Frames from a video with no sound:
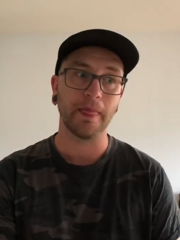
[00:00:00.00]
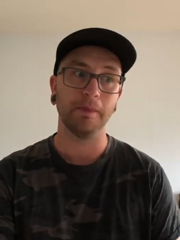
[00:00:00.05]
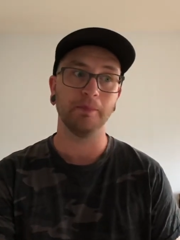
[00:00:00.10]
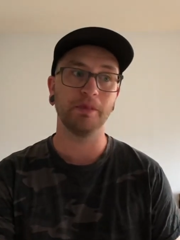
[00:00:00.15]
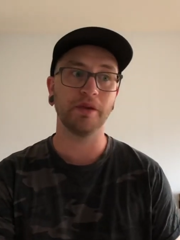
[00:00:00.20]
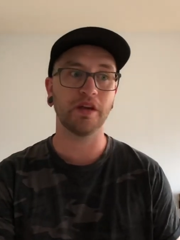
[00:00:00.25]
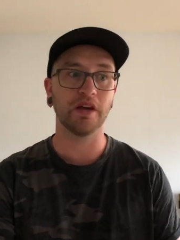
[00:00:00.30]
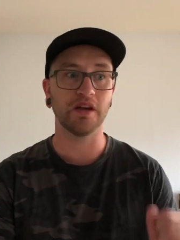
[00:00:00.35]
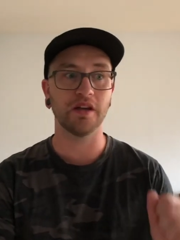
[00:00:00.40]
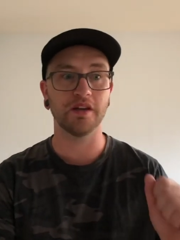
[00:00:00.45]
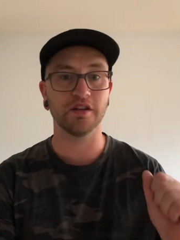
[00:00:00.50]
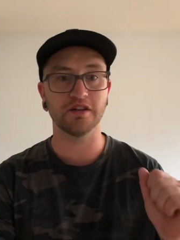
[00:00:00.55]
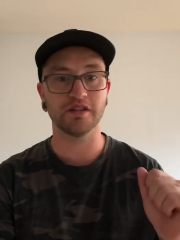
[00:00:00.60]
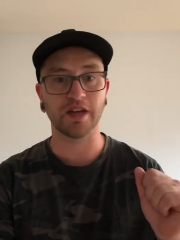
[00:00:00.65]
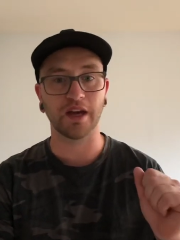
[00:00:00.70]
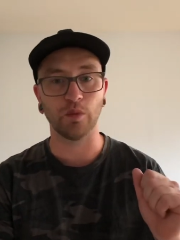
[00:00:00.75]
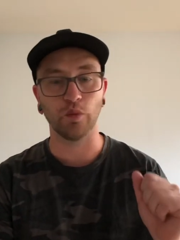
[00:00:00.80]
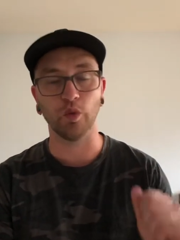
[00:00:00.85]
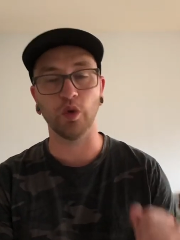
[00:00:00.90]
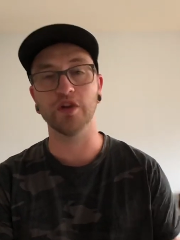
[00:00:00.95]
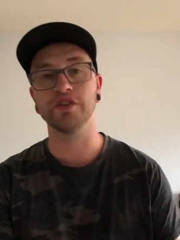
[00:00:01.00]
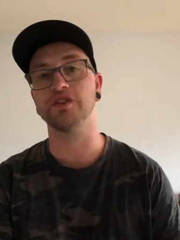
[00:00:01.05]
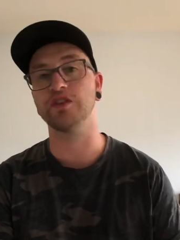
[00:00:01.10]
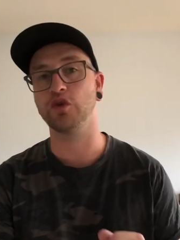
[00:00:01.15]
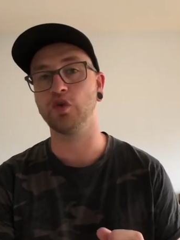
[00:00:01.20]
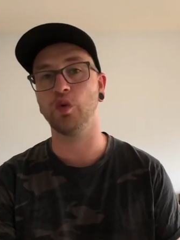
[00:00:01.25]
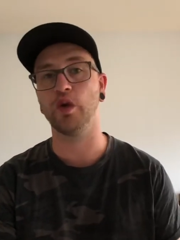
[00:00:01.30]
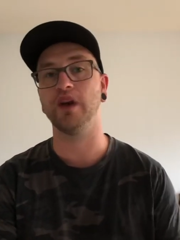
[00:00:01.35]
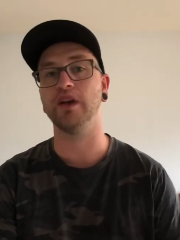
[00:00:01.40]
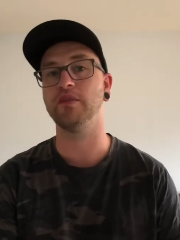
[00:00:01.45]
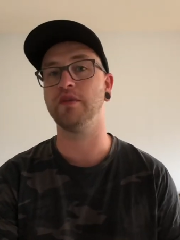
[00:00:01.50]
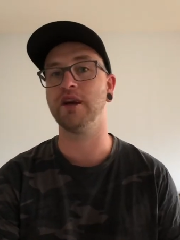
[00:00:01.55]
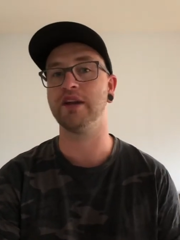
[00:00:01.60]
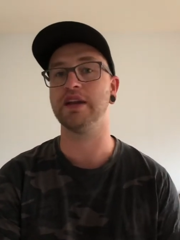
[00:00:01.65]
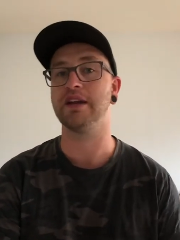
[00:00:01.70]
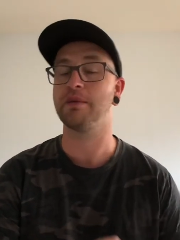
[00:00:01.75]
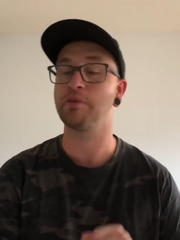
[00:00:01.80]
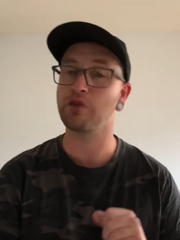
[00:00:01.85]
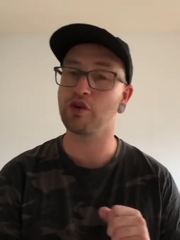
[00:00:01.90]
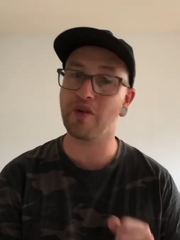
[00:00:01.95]
because I wasn't quite ready.
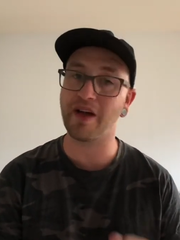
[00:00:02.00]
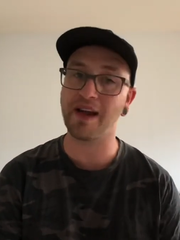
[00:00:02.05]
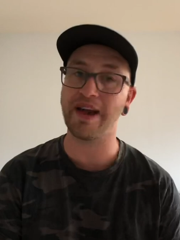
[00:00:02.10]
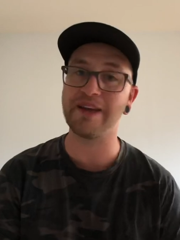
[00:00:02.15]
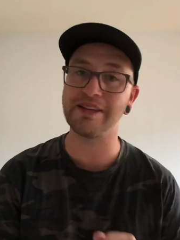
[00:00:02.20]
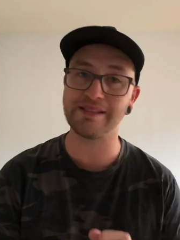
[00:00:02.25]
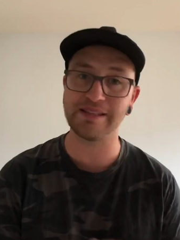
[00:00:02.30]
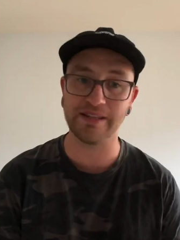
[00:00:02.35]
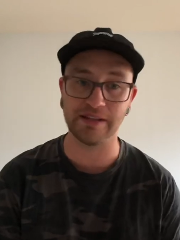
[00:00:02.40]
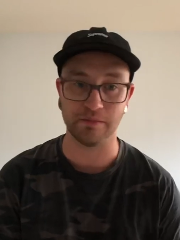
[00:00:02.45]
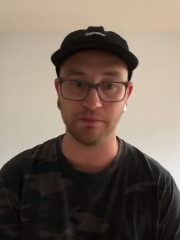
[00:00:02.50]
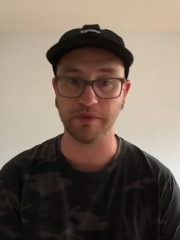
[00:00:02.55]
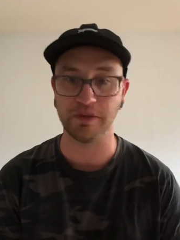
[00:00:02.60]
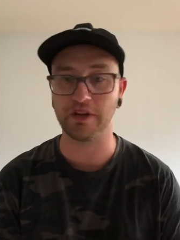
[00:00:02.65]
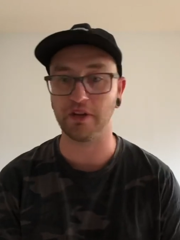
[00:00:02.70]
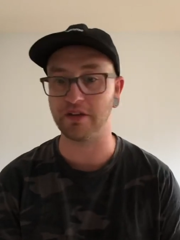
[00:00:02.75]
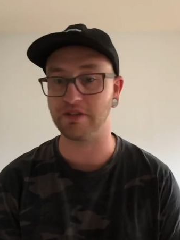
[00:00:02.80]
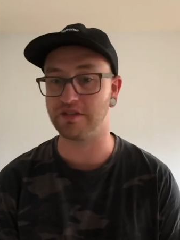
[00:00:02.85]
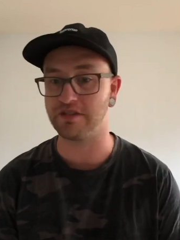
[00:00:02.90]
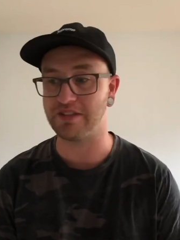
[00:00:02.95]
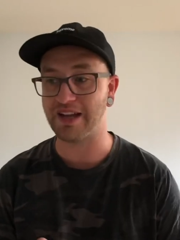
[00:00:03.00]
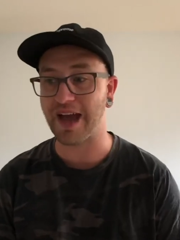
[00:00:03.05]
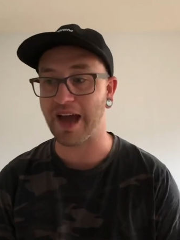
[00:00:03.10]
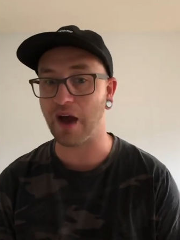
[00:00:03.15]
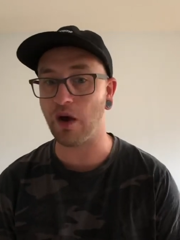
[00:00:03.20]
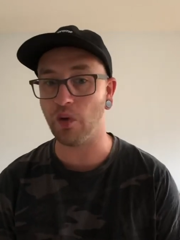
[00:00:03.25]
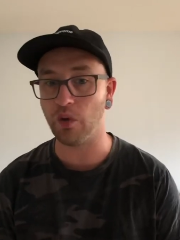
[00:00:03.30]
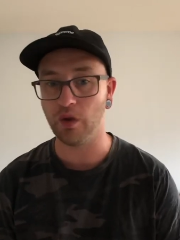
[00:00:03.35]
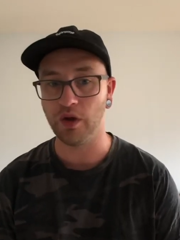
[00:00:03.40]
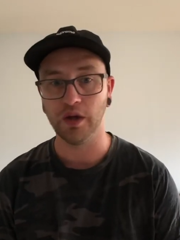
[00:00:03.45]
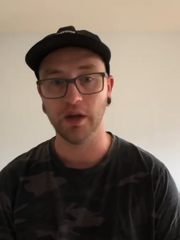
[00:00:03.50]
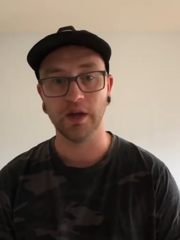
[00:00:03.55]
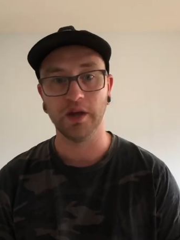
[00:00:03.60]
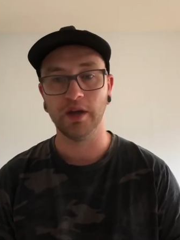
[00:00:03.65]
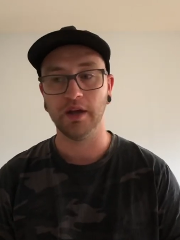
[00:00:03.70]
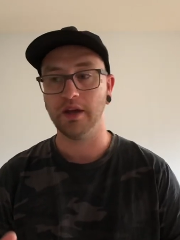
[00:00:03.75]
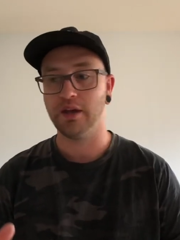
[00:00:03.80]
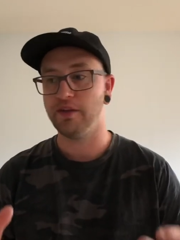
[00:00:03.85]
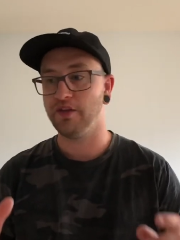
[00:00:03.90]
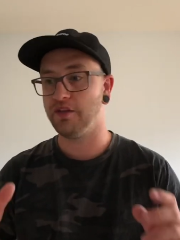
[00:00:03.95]
And I'm glad I didn't, because now
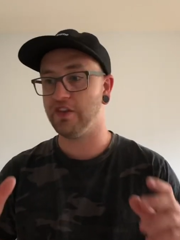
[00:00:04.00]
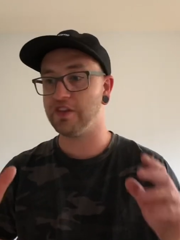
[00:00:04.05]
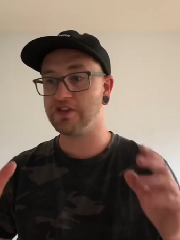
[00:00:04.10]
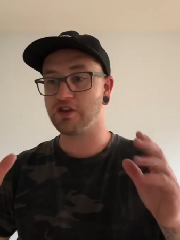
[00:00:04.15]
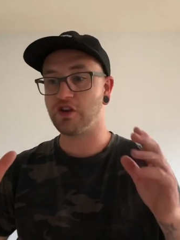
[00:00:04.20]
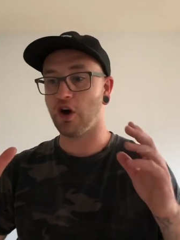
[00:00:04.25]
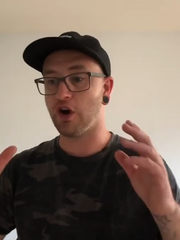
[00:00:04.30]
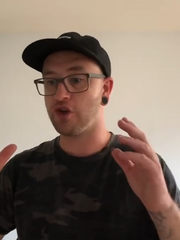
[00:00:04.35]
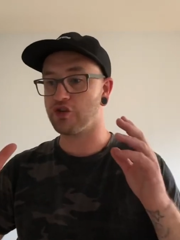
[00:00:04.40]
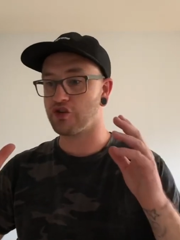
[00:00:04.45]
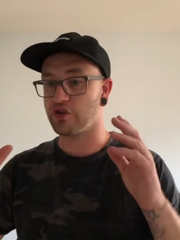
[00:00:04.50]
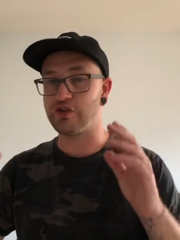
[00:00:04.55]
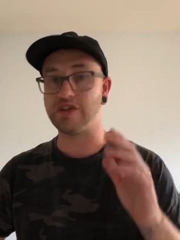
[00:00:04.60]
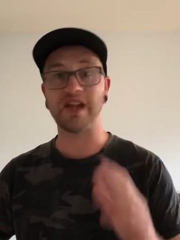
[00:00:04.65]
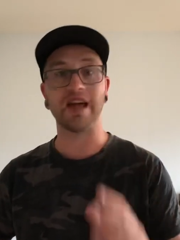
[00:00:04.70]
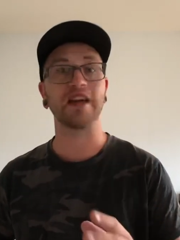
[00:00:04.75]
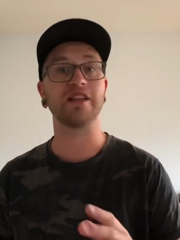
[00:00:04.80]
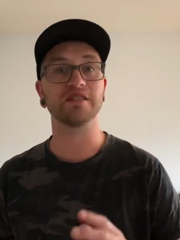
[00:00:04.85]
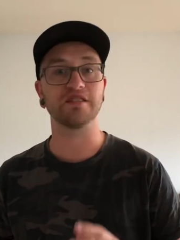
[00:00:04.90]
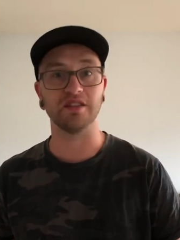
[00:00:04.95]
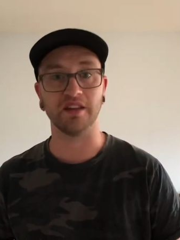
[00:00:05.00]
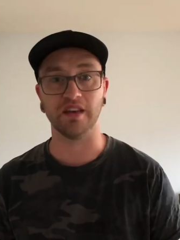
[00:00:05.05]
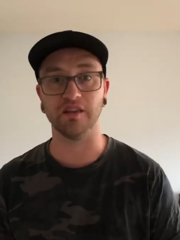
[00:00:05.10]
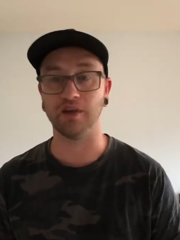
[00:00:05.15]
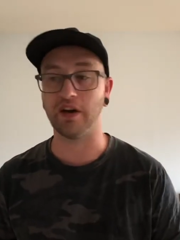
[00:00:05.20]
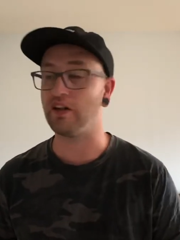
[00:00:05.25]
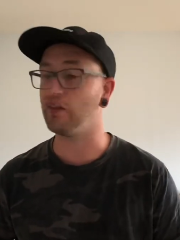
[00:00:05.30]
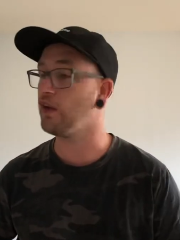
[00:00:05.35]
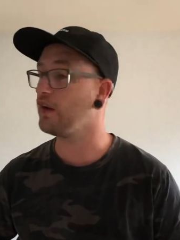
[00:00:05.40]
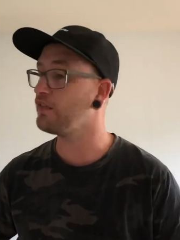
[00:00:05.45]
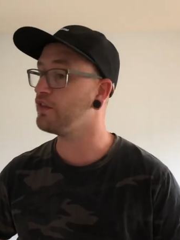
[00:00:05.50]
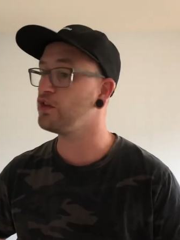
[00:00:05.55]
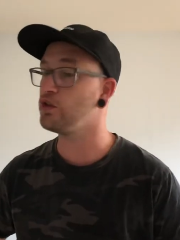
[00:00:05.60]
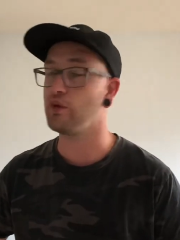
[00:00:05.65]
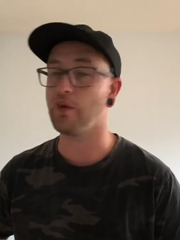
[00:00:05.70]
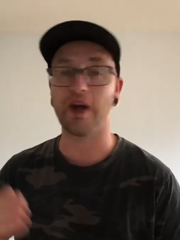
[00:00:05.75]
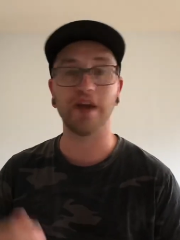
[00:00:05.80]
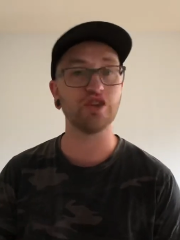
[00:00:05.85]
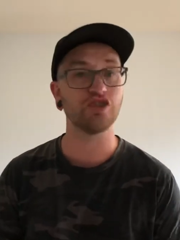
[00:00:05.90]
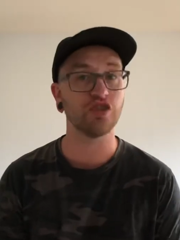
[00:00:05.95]
these cars are next level. I love the
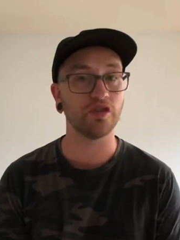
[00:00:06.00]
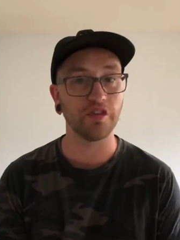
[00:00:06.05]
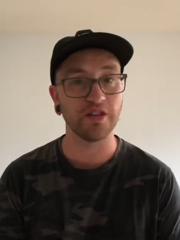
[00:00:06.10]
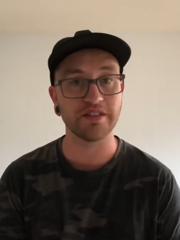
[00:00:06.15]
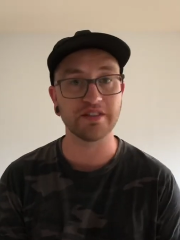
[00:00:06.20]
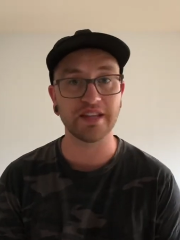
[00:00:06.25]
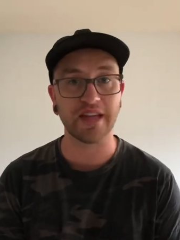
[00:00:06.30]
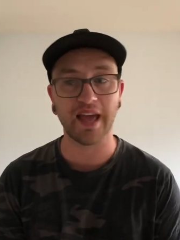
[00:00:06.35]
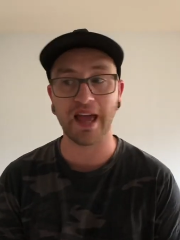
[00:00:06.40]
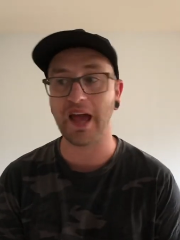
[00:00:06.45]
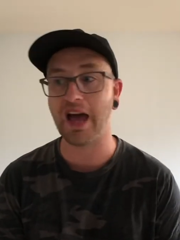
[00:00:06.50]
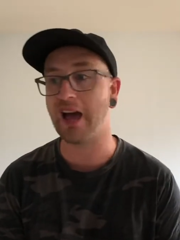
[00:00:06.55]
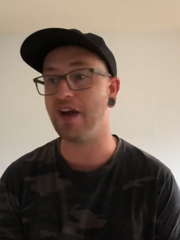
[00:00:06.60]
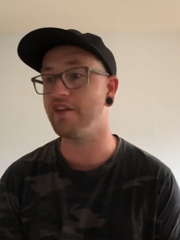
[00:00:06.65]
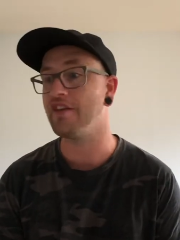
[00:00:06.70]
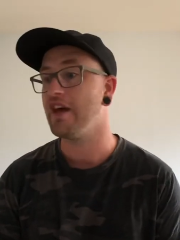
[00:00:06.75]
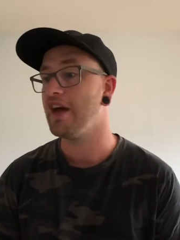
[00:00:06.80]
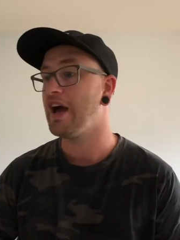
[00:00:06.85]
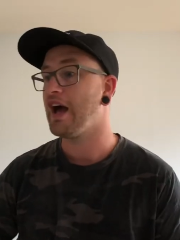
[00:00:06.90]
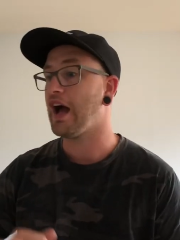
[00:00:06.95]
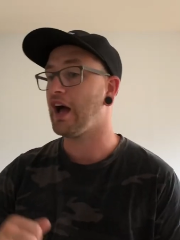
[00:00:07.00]
new engine lids they have.